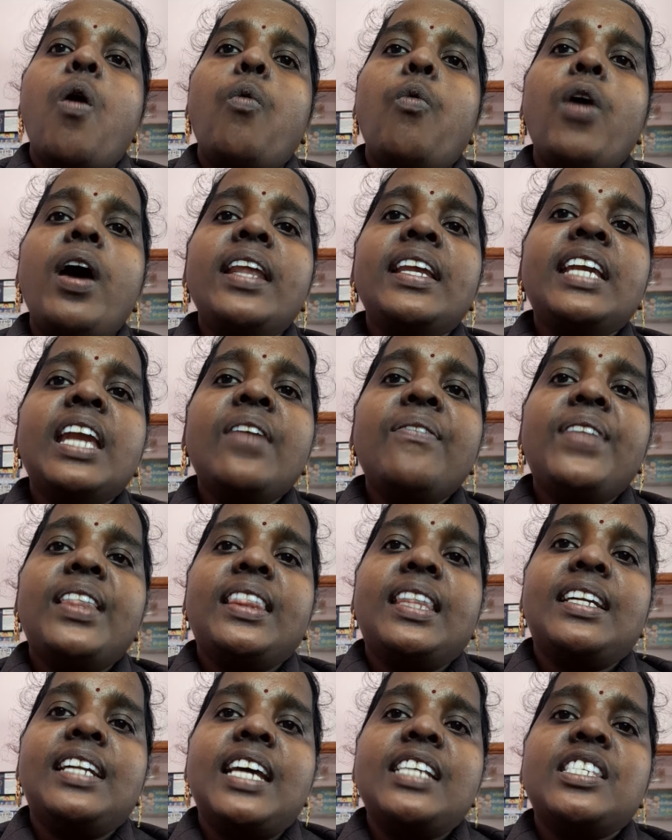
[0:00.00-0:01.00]
Working with
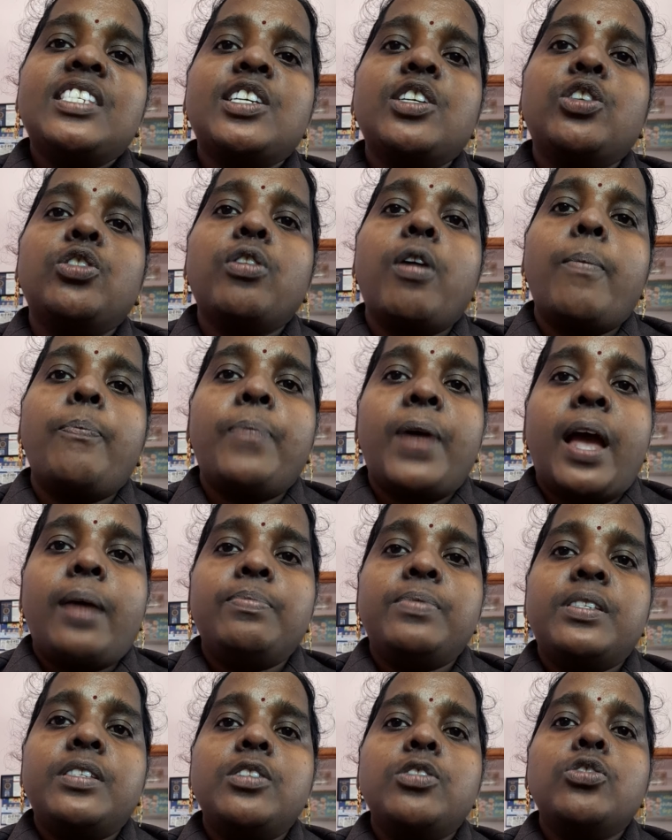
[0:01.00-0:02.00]
the desktop
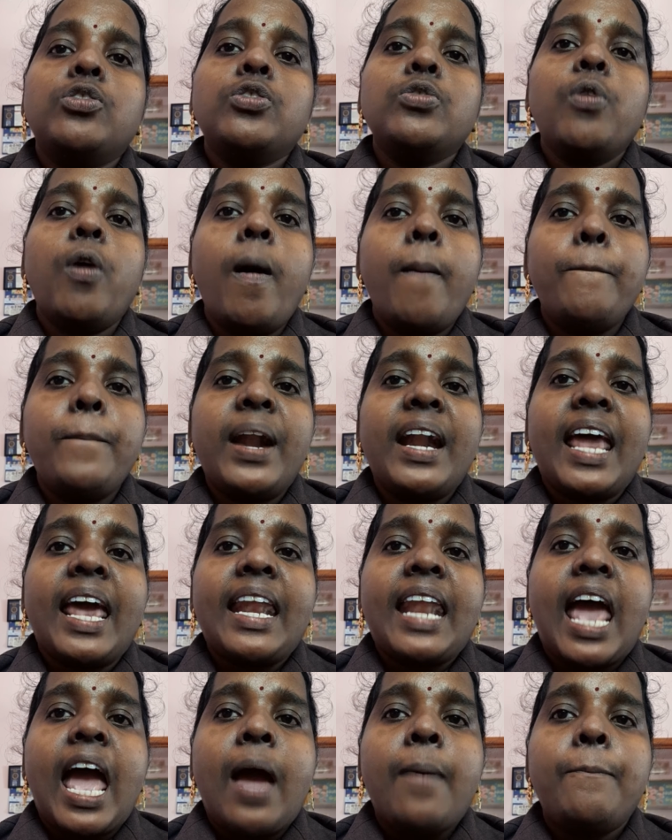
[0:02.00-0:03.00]
apps. To open
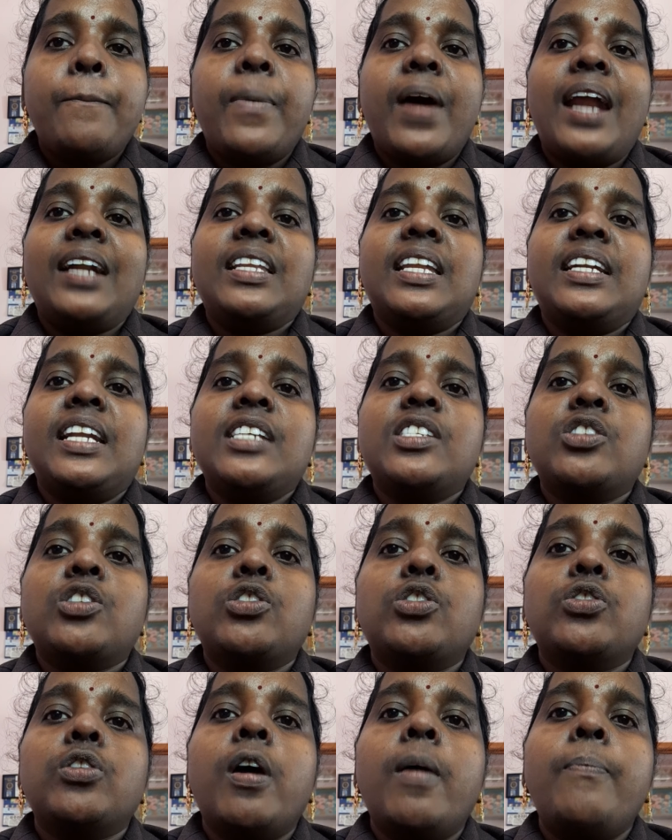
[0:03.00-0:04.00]
an app on the
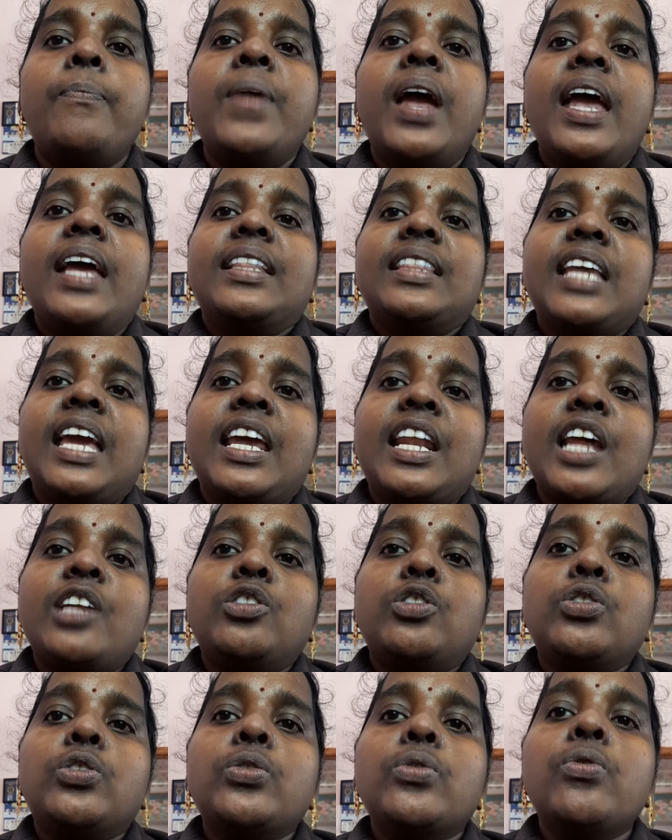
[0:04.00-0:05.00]
desktop, there are
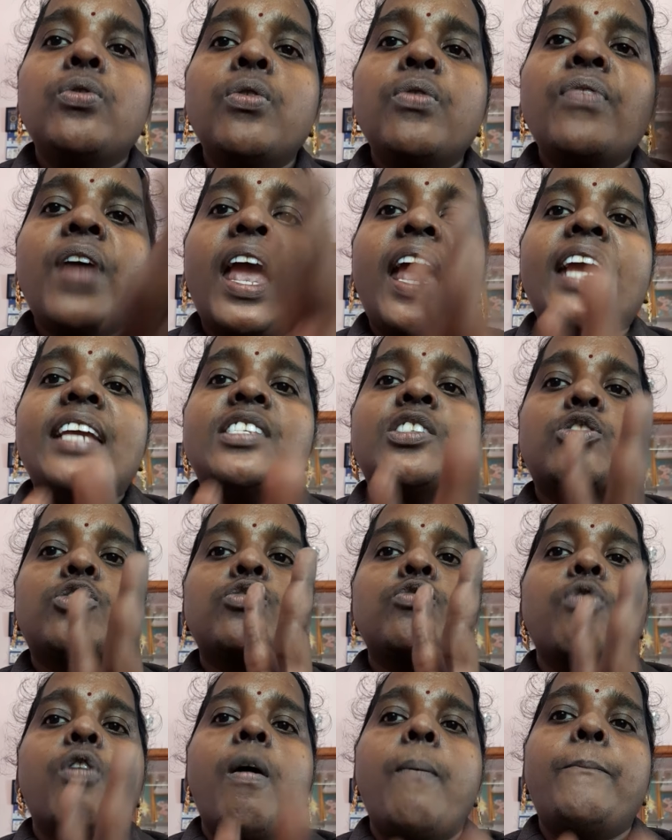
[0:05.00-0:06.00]
2 ways
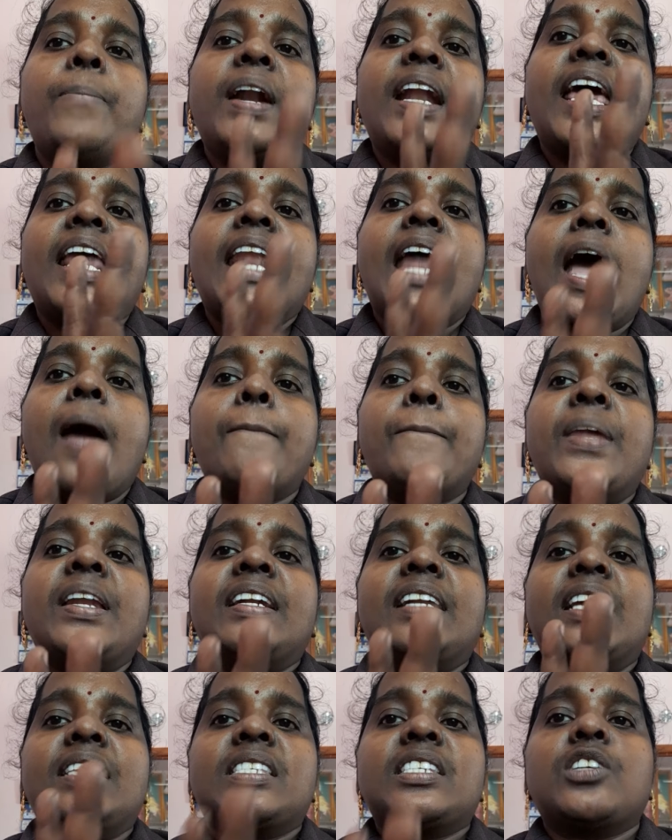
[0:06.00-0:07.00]
to open an app in
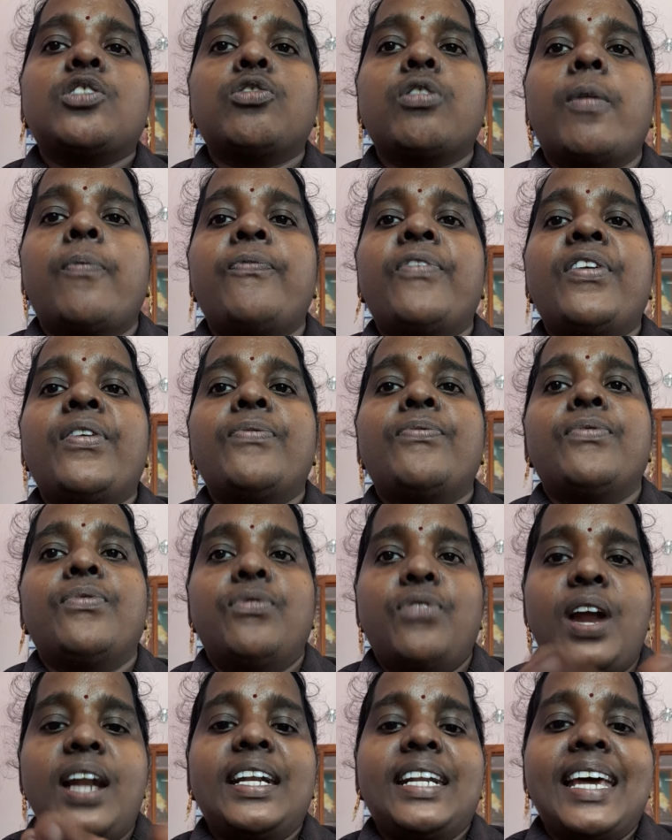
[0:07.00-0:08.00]
desktop view.
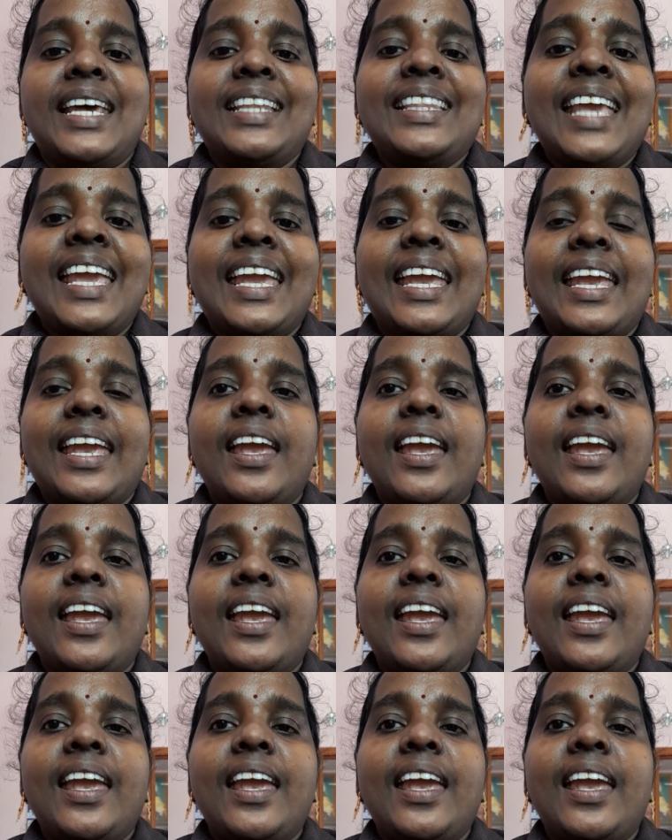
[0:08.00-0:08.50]
What are they?